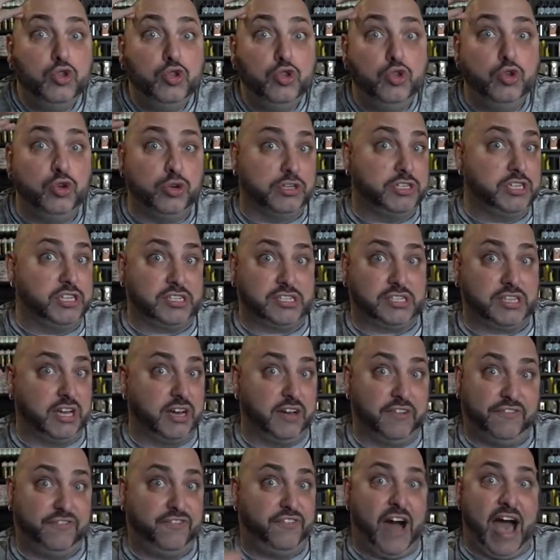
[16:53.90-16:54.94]
You're just going
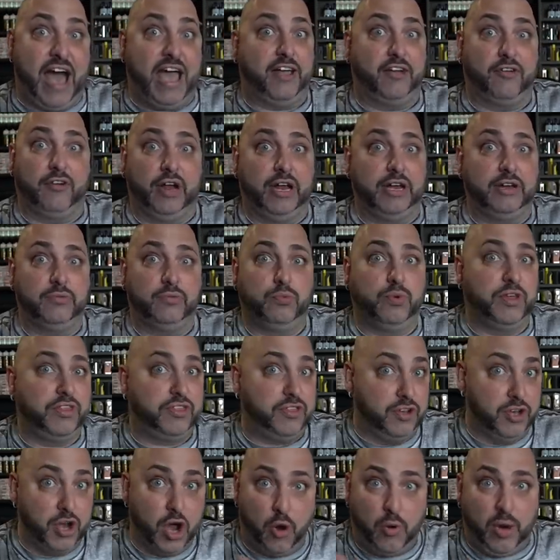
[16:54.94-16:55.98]
to fire it with
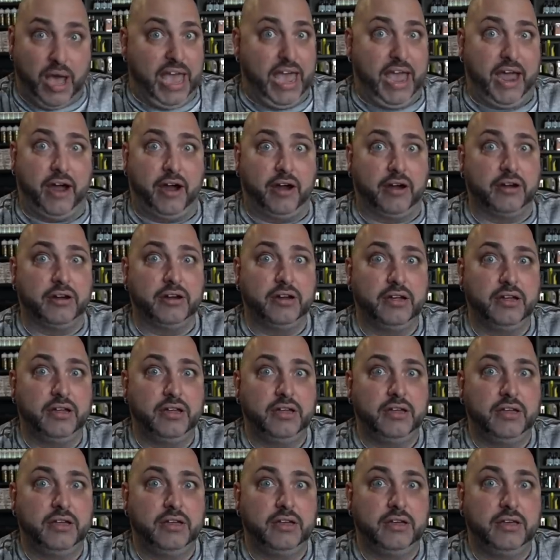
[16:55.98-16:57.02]
no air
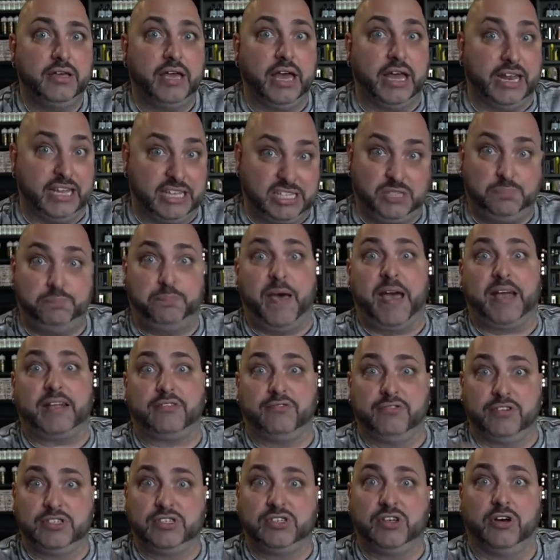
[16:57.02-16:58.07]
and expect
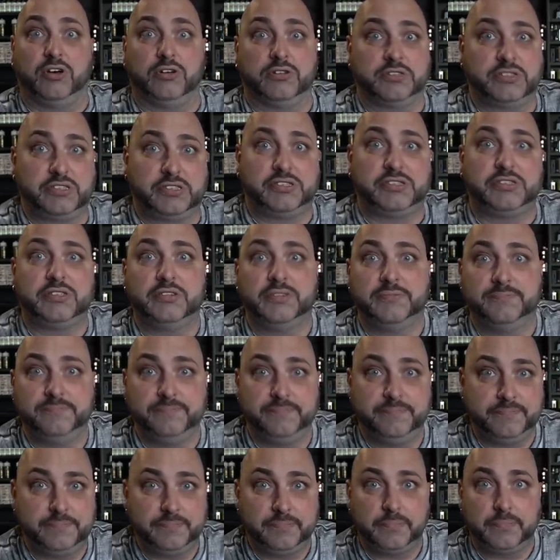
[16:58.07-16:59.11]
results.
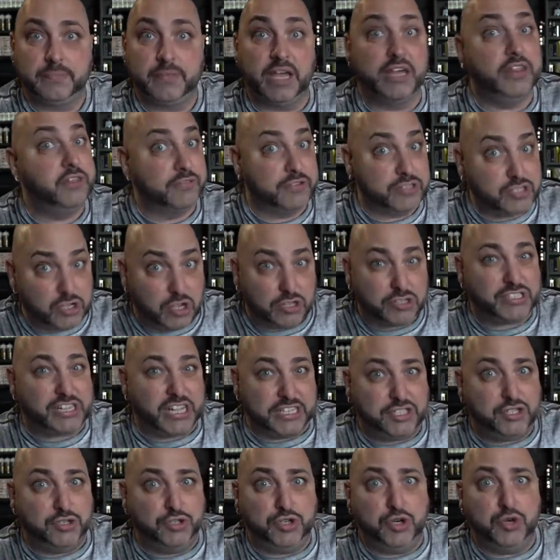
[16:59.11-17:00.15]
And the results
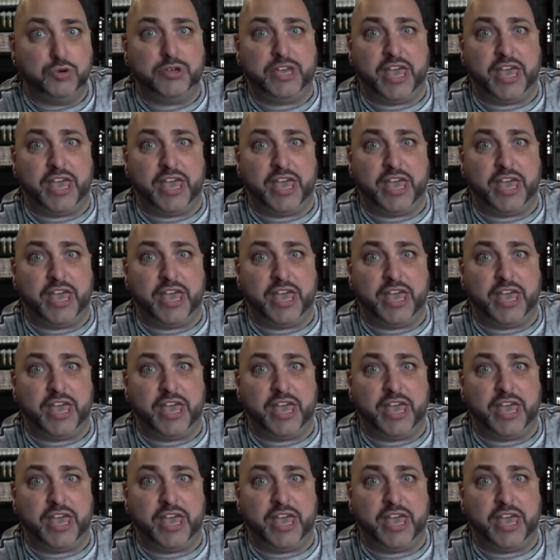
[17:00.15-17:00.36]
that you do